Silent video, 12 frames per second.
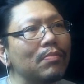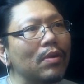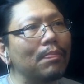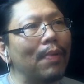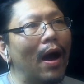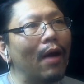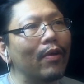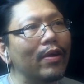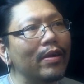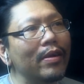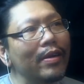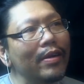More
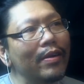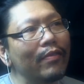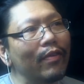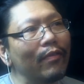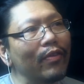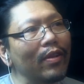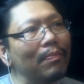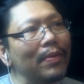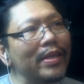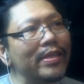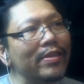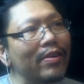power from
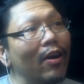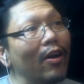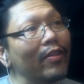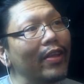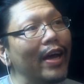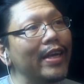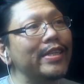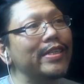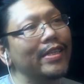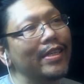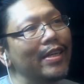Philippines here. Oh, nice.